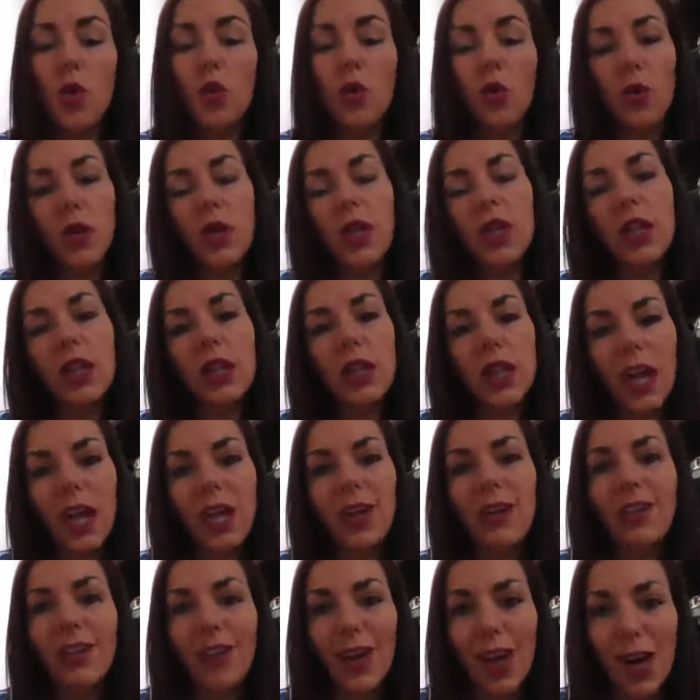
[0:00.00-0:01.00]
real life
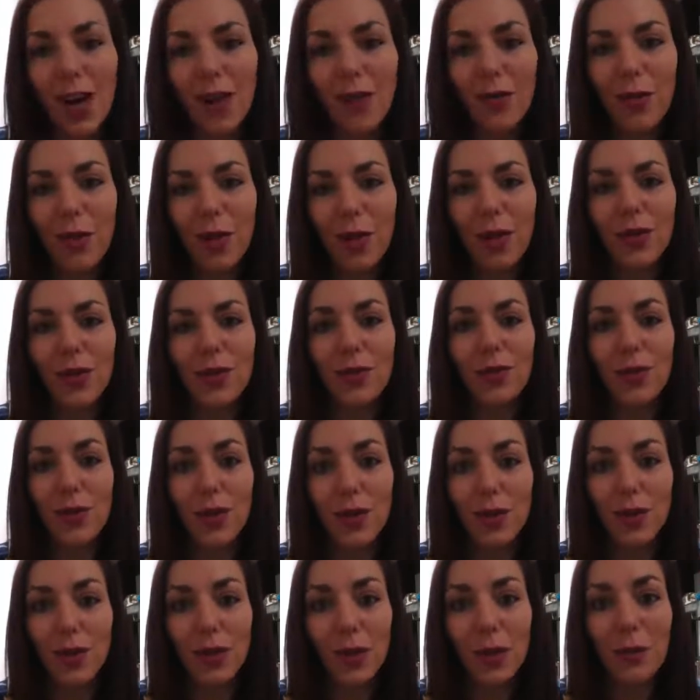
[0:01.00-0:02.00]
effort or
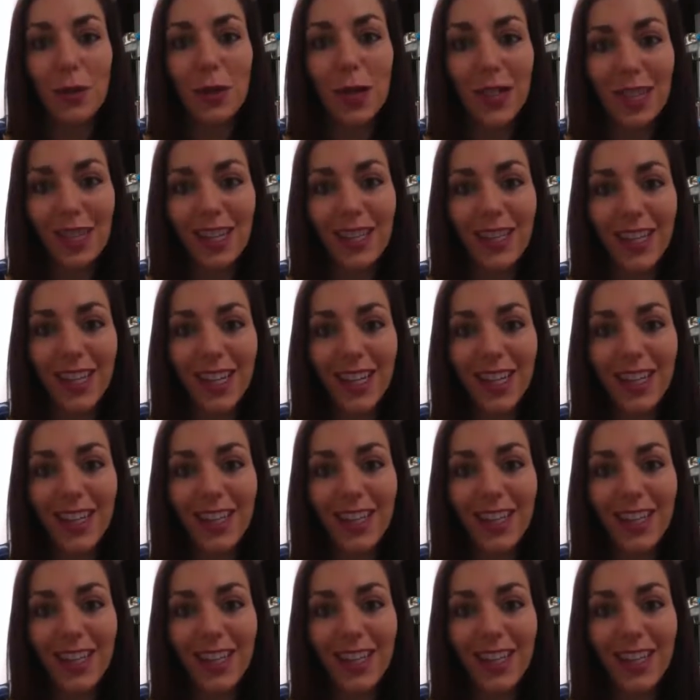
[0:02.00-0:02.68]
vulnerability.